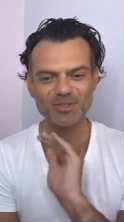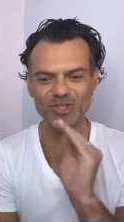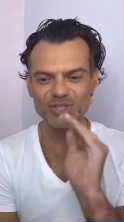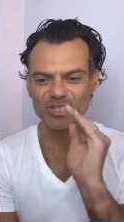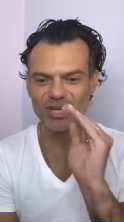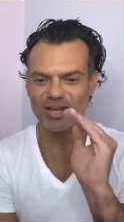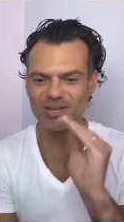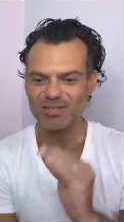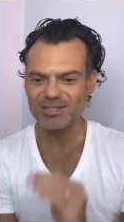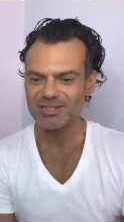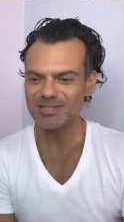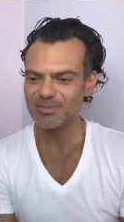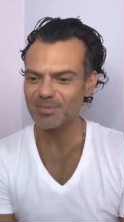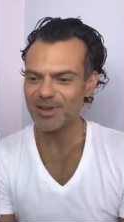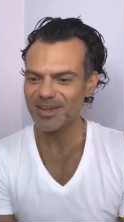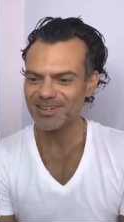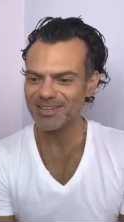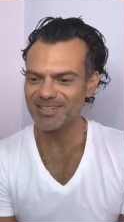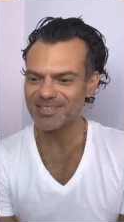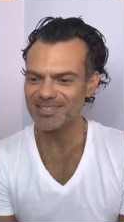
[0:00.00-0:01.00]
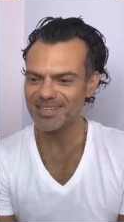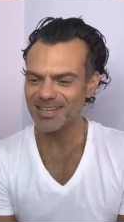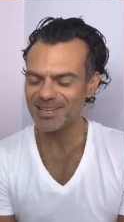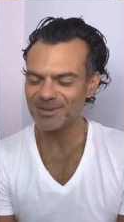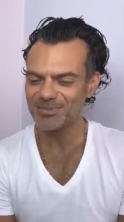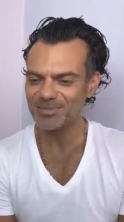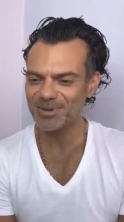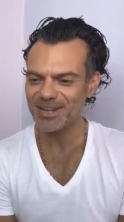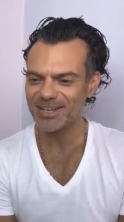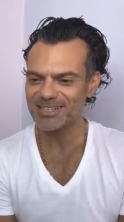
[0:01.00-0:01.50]
just about in
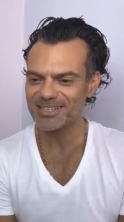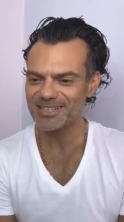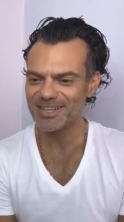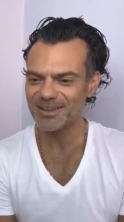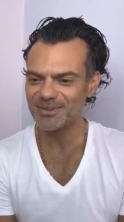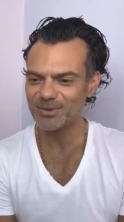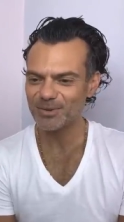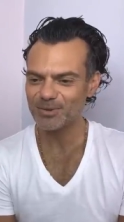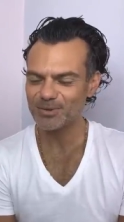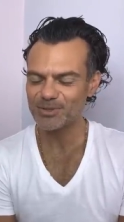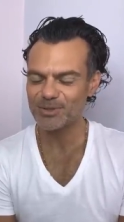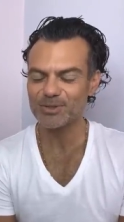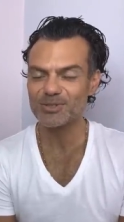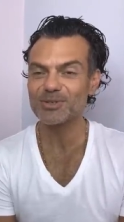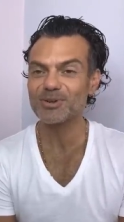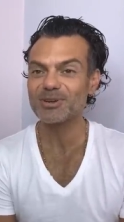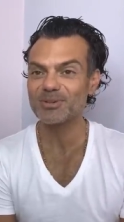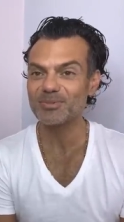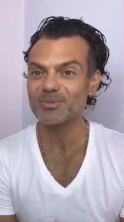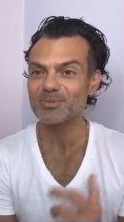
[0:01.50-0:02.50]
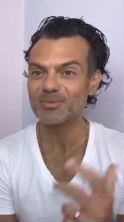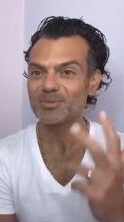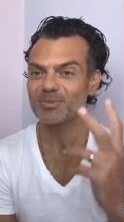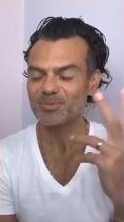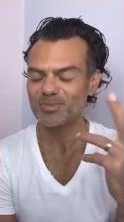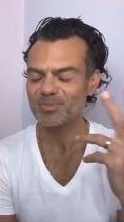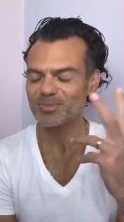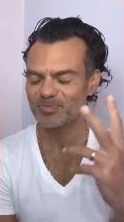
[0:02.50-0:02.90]
second place there, or, sorry,